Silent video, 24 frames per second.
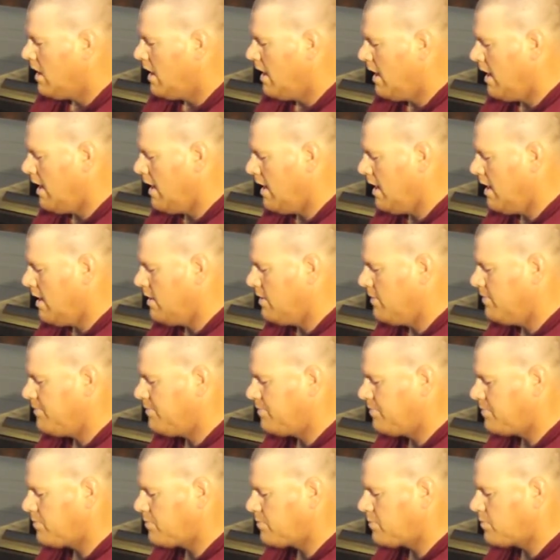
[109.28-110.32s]
And
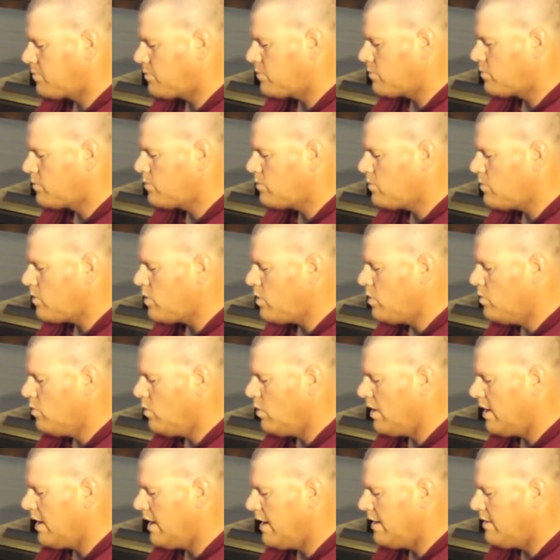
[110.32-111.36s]

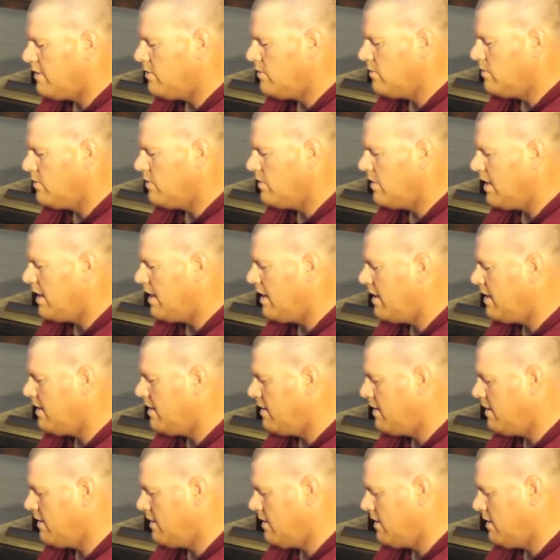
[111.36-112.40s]
what I do
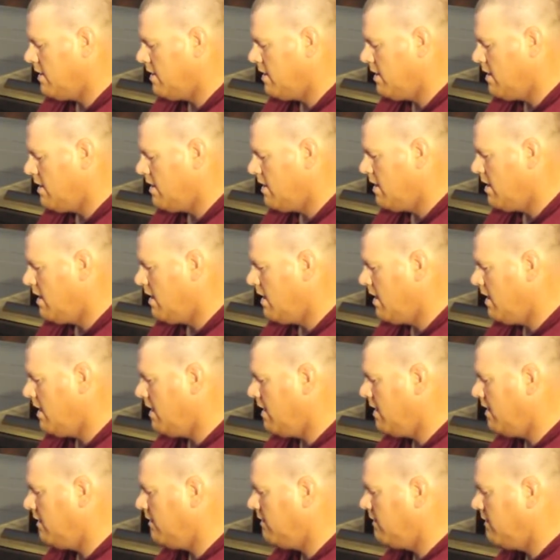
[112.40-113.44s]
then
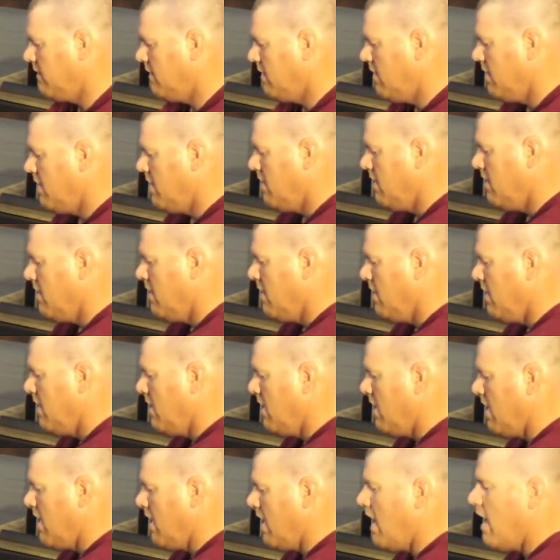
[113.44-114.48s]
is,
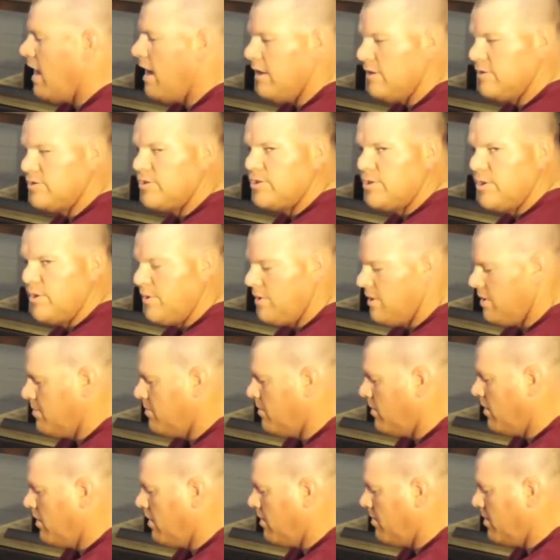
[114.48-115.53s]
I'll show you
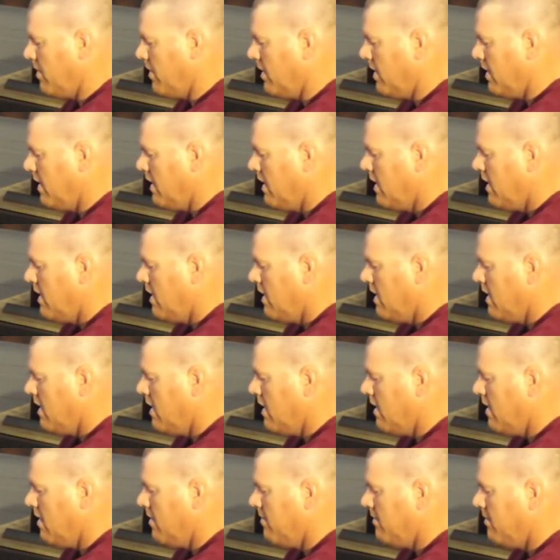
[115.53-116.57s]
more, but
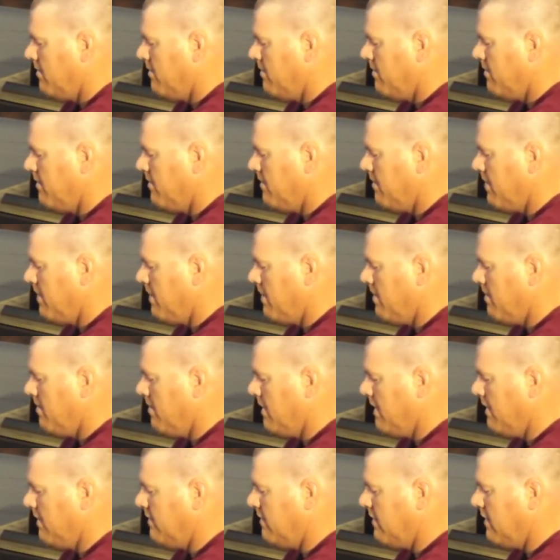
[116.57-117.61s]

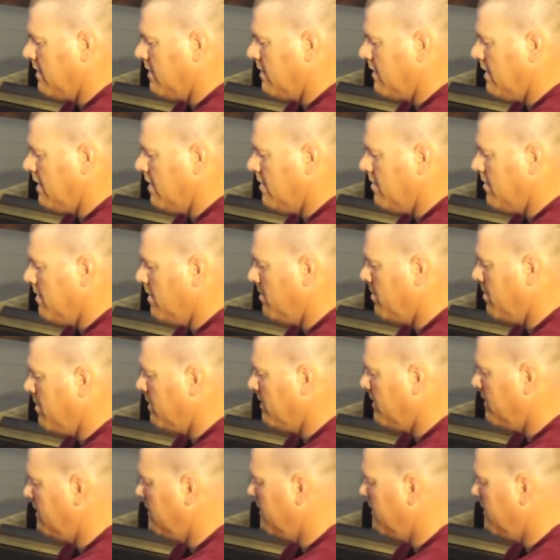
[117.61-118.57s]
basically I'm going to put